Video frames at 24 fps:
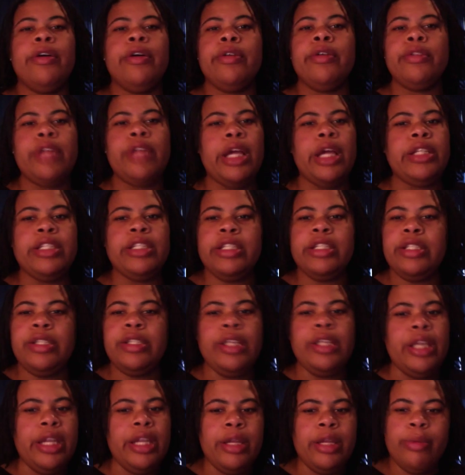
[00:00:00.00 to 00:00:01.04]
I just
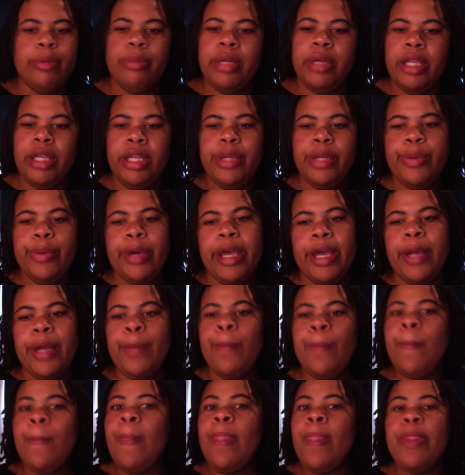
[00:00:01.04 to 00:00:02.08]
said it. But anyway,
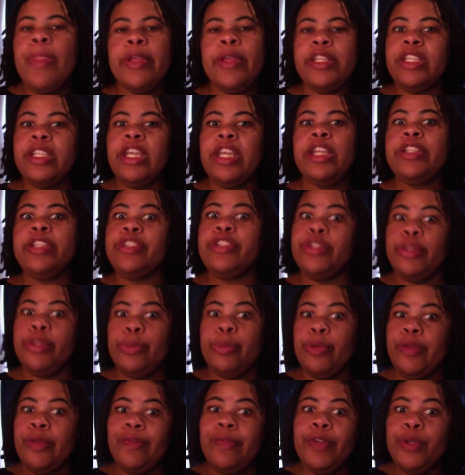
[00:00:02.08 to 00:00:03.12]
let's get into the
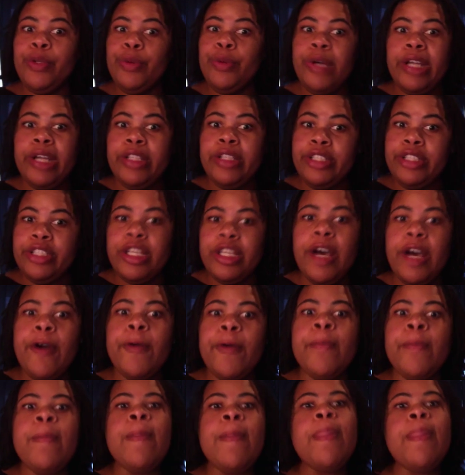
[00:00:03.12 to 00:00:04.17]
review of the
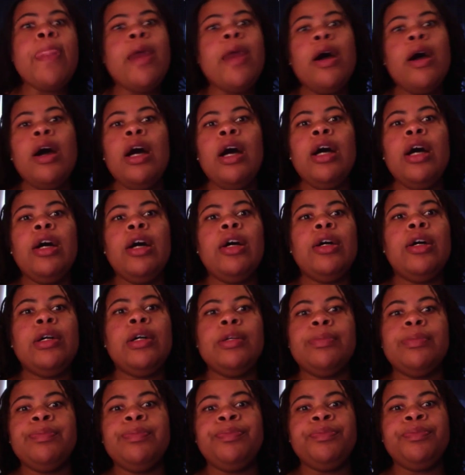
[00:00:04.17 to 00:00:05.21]
show.
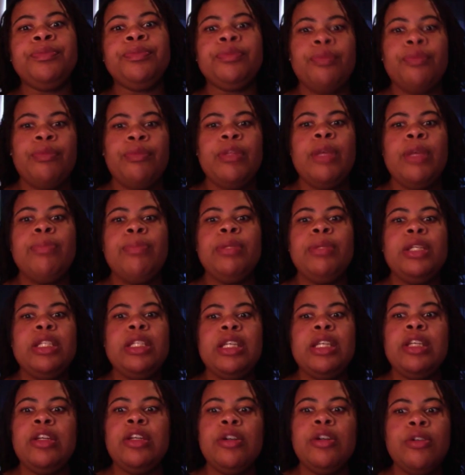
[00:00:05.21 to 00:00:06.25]
Um, because
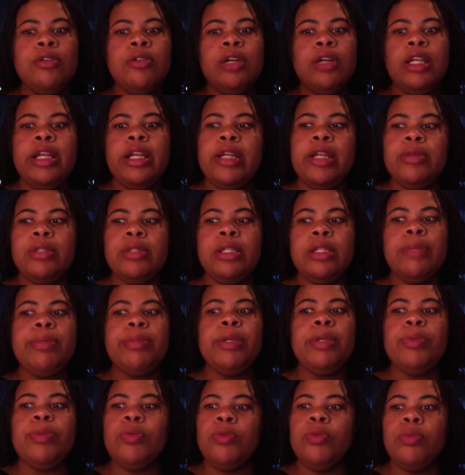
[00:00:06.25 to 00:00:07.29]
I know a lot of some
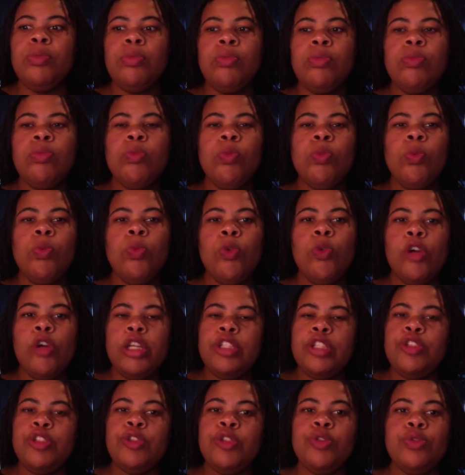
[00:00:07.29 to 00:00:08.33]
people
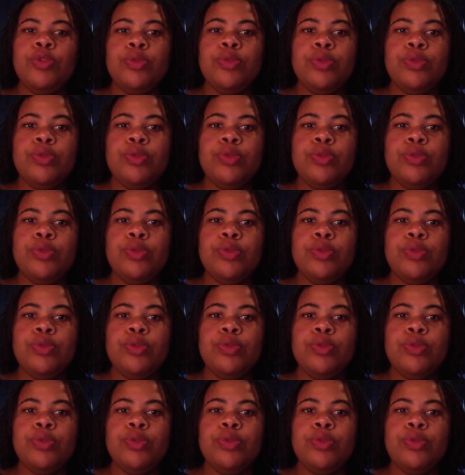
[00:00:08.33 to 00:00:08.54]
want to